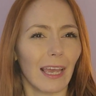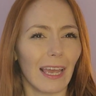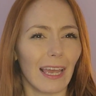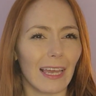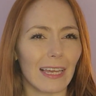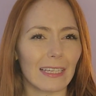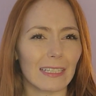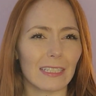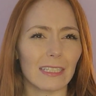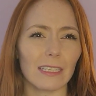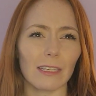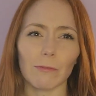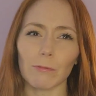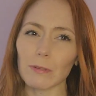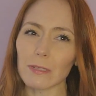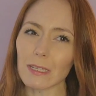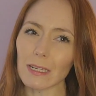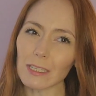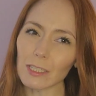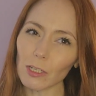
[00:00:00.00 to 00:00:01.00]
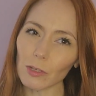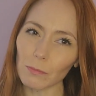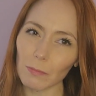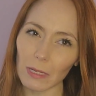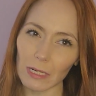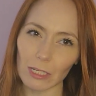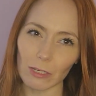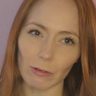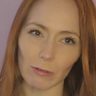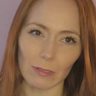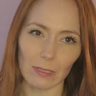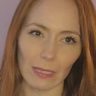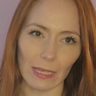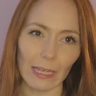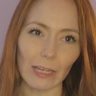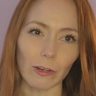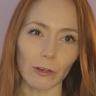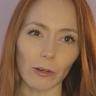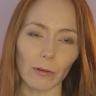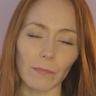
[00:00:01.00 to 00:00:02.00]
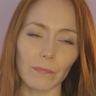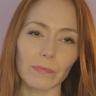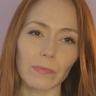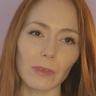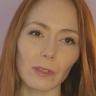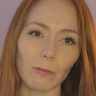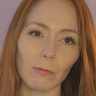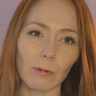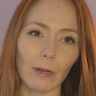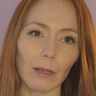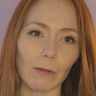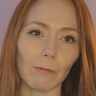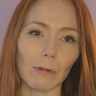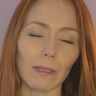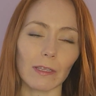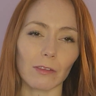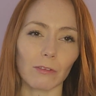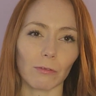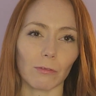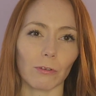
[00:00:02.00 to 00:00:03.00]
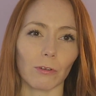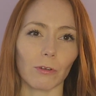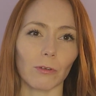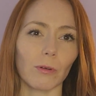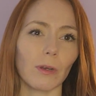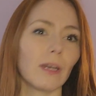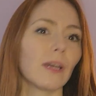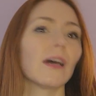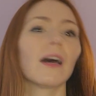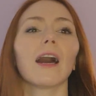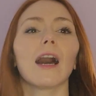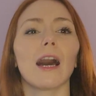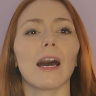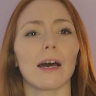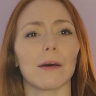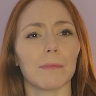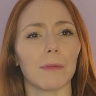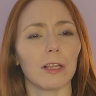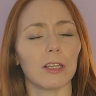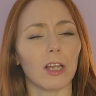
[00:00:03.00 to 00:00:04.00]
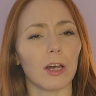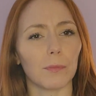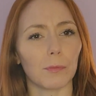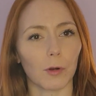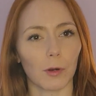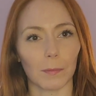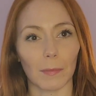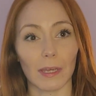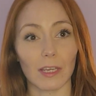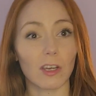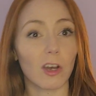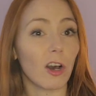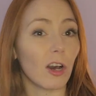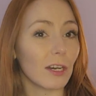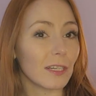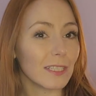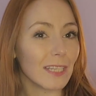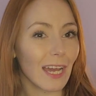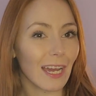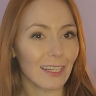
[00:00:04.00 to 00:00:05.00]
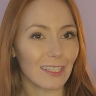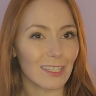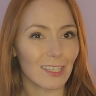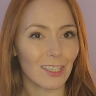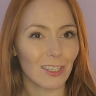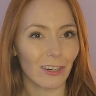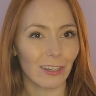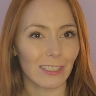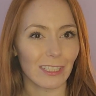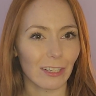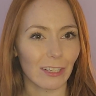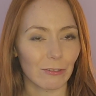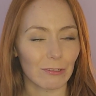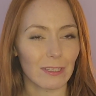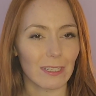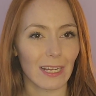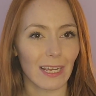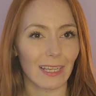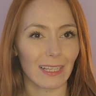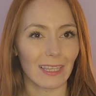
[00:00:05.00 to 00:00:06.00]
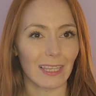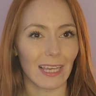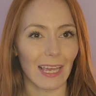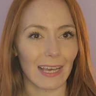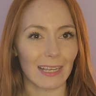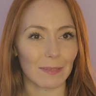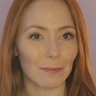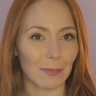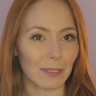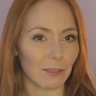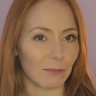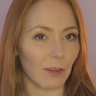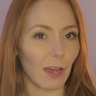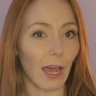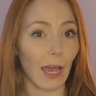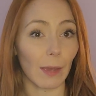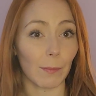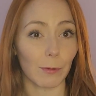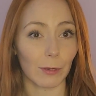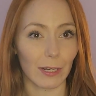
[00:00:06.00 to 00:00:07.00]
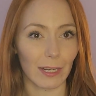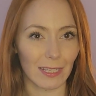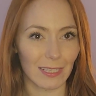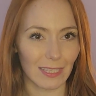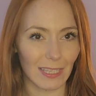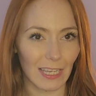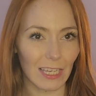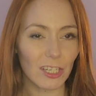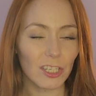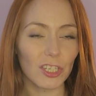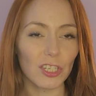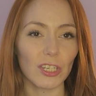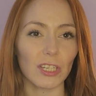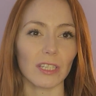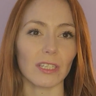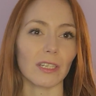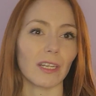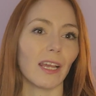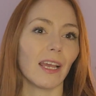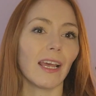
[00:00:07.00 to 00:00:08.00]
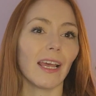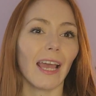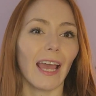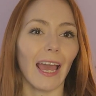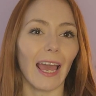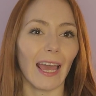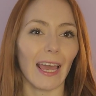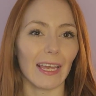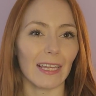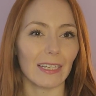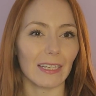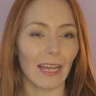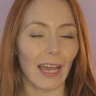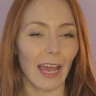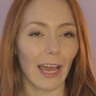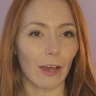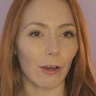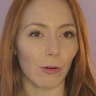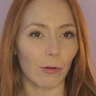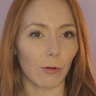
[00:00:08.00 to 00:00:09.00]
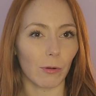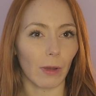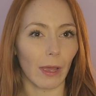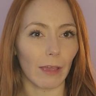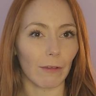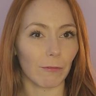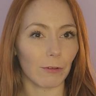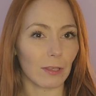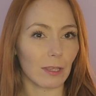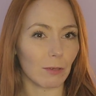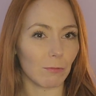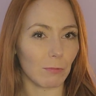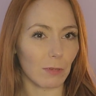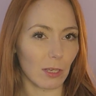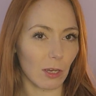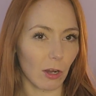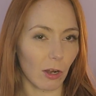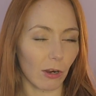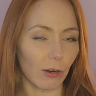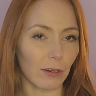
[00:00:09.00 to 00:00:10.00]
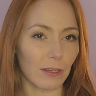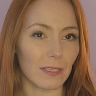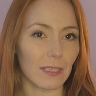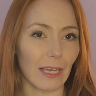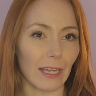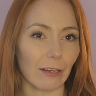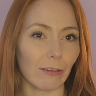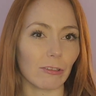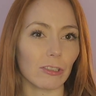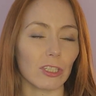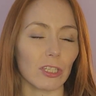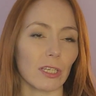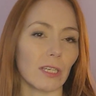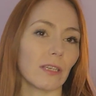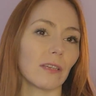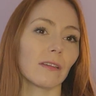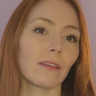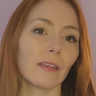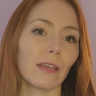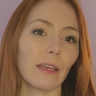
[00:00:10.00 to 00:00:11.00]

And it wasn't until many years later when I went through um, a lot more of my contact and started to understand the aspect of hybridization and how everything we are is energy,